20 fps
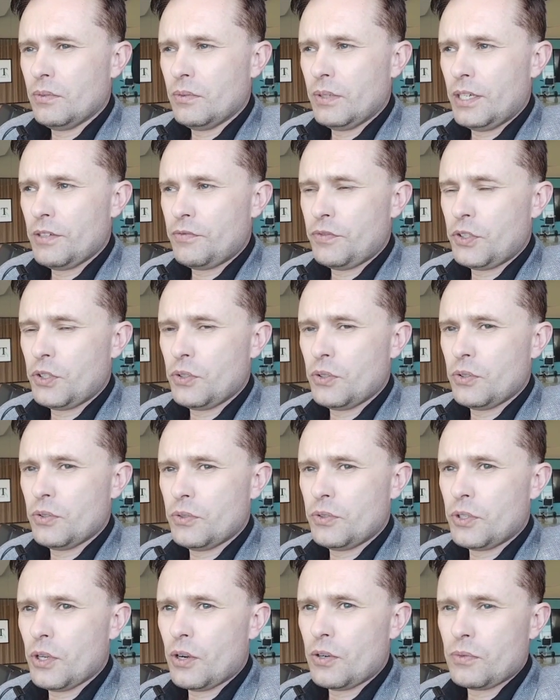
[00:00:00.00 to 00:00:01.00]
if
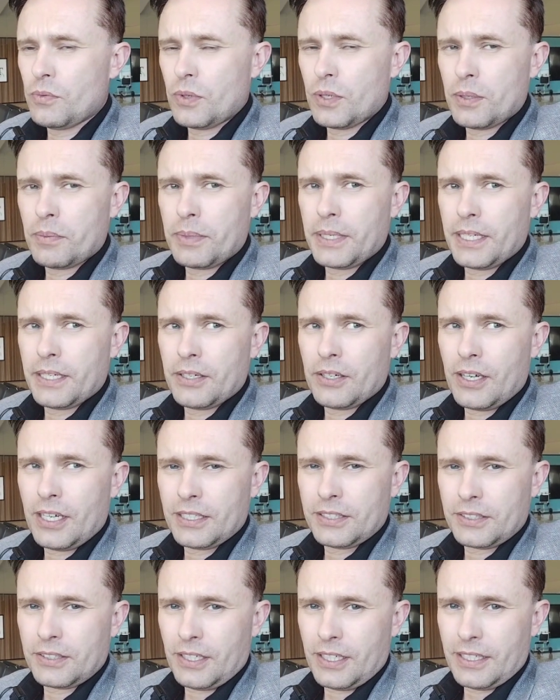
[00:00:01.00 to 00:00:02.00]
you don't want to be a
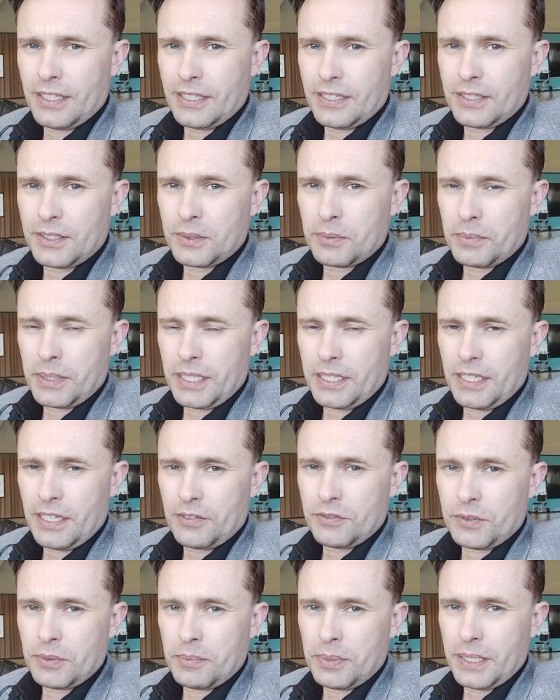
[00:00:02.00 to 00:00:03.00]
nice guy, that doesn't mean you
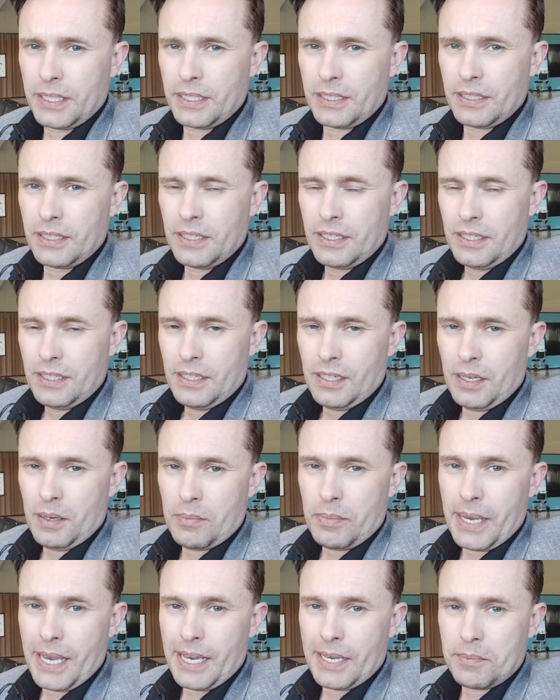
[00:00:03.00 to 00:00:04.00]
have to be a
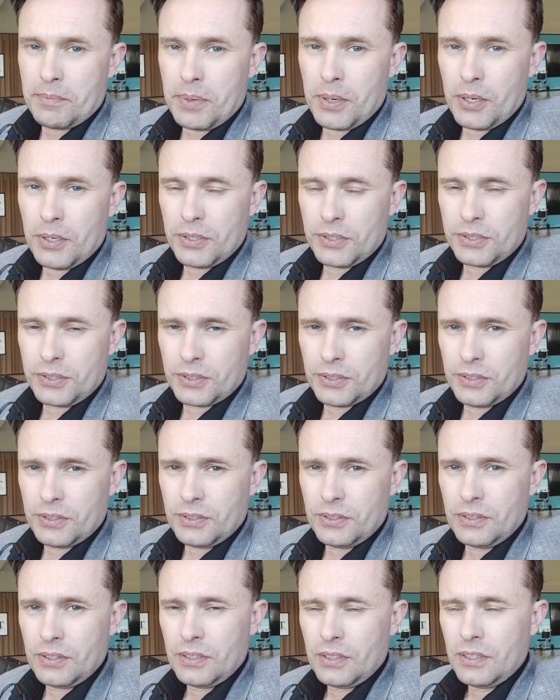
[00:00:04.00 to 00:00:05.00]
bad
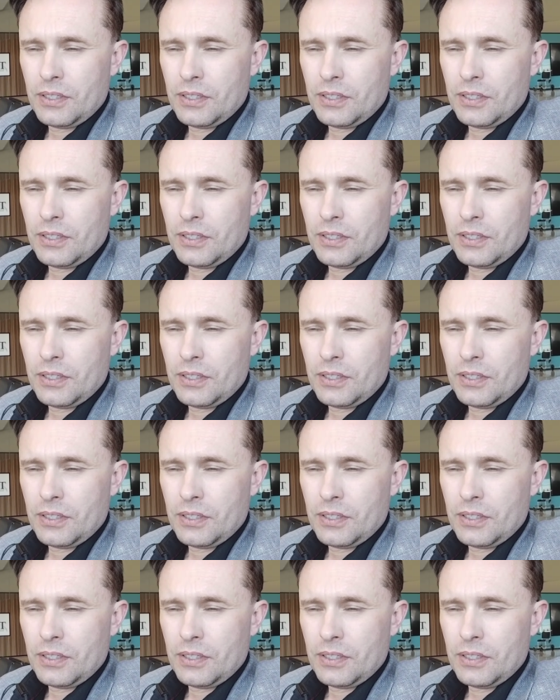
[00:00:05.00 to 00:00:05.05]
person.